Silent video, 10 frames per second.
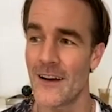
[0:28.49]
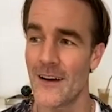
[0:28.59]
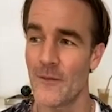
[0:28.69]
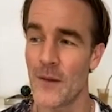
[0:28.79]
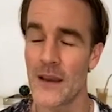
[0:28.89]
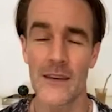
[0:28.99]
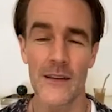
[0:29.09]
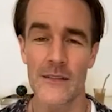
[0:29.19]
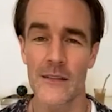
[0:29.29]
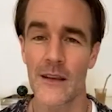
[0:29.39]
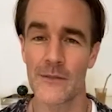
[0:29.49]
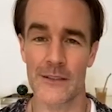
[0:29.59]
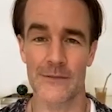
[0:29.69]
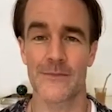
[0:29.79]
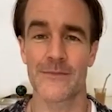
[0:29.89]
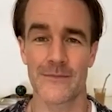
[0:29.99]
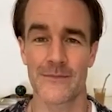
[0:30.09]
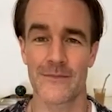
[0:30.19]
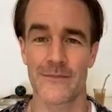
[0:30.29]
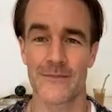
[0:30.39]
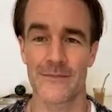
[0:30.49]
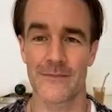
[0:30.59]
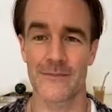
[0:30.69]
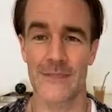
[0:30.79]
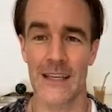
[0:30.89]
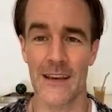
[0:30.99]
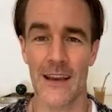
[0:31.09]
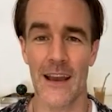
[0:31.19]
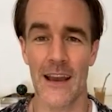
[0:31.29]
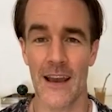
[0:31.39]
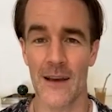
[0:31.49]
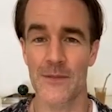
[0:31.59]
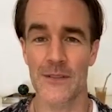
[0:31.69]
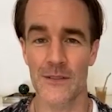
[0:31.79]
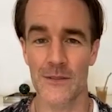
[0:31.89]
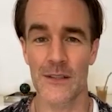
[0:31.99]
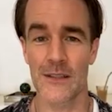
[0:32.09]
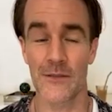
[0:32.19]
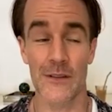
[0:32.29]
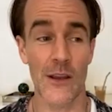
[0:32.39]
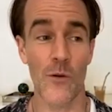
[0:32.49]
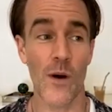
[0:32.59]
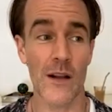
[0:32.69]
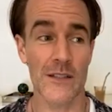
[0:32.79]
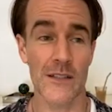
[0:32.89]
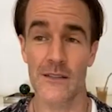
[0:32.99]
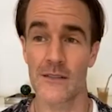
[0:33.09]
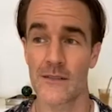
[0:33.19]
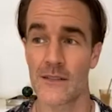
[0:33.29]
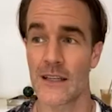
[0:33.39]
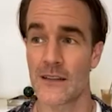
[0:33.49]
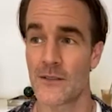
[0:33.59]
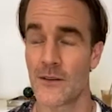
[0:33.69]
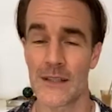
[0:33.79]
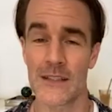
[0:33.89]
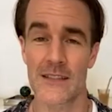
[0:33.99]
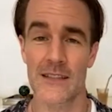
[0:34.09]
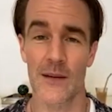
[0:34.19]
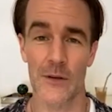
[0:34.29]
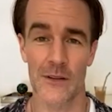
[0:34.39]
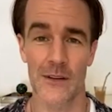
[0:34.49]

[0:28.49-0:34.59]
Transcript: my kids love it do they? They absolutely love it. They watch it like during the summer.